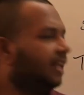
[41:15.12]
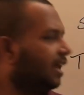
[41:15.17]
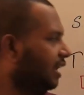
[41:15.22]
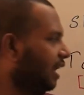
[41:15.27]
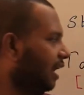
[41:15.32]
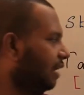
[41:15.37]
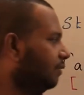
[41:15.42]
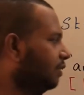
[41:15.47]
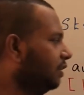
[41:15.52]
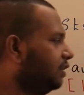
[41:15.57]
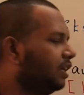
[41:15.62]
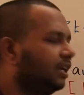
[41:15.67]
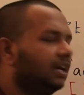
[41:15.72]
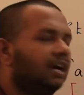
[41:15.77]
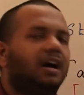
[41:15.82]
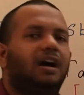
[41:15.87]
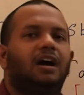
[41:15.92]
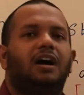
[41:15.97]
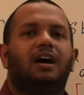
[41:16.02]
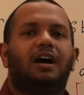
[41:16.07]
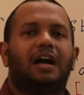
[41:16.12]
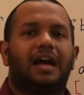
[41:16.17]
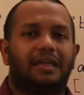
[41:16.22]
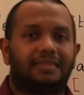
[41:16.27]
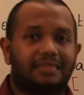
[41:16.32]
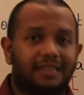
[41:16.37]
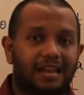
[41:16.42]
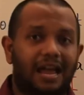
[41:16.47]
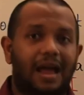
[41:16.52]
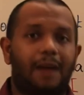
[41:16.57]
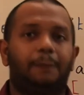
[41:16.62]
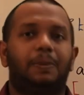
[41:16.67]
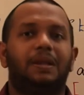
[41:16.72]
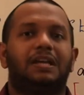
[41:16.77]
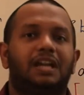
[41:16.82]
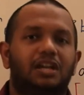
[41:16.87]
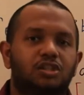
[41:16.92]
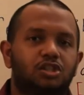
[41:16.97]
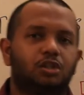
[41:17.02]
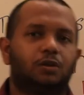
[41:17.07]
Then I will as an
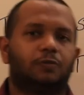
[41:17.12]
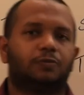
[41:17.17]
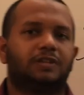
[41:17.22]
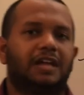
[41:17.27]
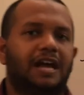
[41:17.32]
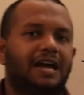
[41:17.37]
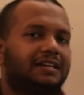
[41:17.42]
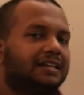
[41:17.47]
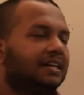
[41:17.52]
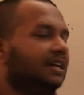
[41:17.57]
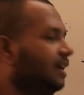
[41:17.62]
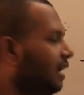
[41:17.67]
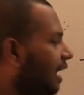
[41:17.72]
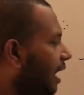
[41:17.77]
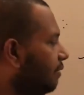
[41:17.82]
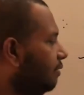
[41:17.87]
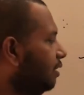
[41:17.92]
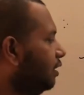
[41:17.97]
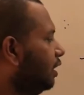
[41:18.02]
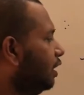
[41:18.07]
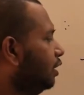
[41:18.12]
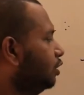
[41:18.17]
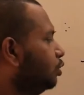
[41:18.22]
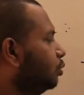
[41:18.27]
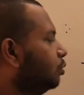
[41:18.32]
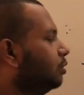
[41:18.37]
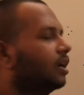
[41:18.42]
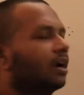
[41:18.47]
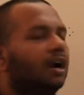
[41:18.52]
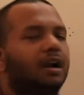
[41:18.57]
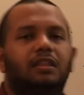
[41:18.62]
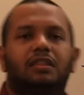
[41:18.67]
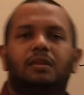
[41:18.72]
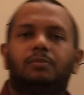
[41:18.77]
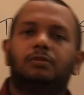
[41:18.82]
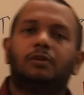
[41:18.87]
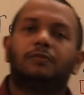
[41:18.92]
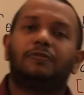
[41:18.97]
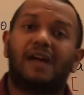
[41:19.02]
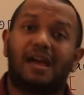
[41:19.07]
application of that I will teach you the
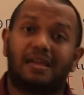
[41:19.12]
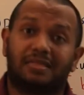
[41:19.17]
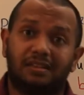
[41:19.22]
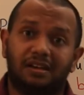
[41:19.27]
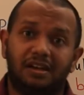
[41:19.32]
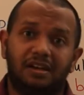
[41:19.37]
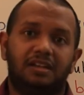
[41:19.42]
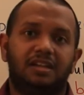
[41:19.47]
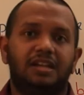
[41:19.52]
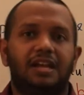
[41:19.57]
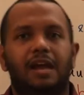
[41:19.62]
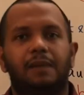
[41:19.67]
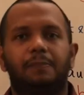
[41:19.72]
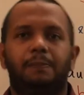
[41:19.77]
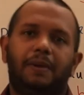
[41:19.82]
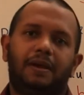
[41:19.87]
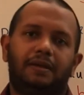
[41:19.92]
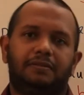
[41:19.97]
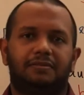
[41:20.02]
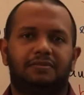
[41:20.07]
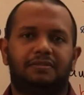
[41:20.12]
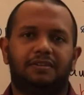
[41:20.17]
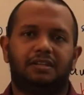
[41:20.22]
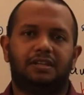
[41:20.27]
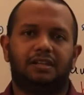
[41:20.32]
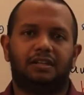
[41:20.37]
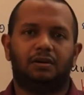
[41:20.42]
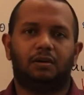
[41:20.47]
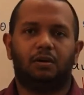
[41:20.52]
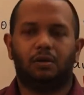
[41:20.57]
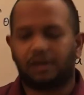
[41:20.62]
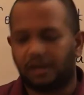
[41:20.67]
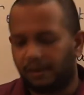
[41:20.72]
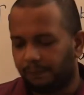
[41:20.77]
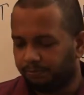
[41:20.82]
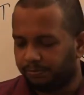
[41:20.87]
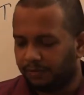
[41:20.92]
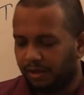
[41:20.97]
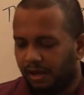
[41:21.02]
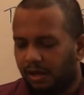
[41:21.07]
concept of acidity and basicity.
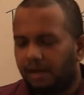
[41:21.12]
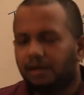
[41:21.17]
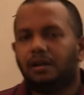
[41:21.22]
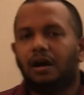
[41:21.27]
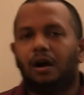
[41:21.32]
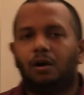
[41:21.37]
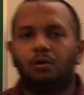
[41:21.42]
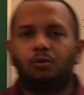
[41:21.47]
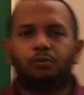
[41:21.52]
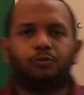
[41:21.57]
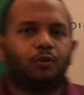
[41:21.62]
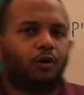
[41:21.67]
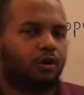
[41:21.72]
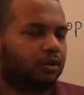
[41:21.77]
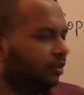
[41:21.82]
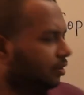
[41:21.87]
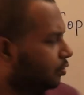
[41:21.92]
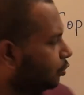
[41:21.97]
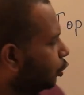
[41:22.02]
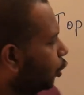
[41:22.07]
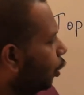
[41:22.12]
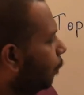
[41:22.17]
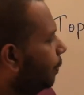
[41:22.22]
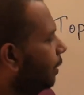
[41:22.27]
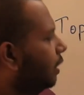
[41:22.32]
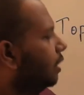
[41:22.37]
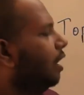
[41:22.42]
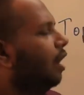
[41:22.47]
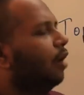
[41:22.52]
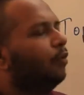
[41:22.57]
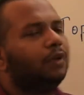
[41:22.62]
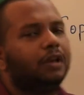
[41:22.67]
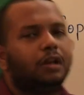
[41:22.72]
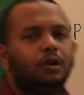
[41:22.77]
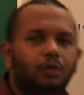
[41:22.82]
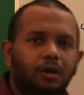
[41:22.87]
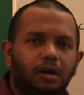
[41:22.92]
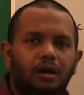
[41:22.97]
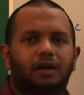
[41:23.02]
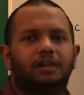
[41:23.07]
Okay, now for this topic, how will
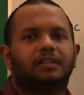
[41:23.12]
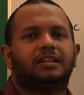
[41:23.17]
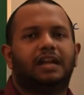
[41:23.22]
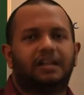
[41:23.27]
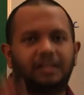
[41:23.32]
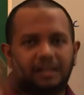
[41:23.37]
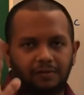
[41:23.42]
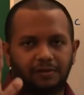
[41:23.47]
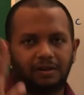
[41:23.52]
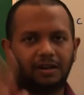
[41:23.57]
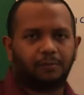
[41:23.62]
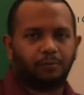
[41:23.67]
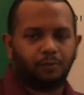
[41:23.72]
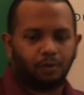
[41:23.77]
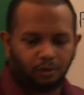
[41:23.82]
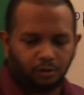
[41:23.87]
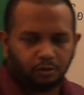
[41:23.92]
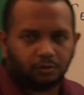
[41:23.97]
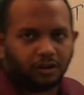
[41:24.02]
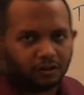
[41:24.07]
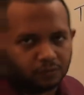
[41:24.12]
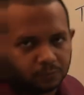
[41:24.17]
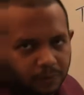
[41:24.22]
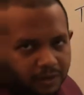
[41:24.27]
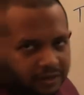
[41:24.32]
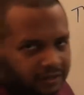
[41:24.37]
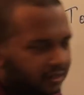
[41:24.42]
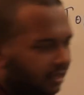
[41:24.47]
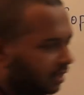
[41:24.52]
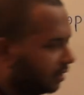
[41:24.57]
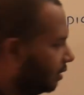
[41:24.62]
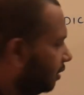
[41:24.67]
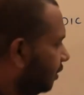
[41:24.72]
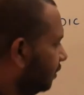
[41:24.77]
you learn that? I am going to explain that.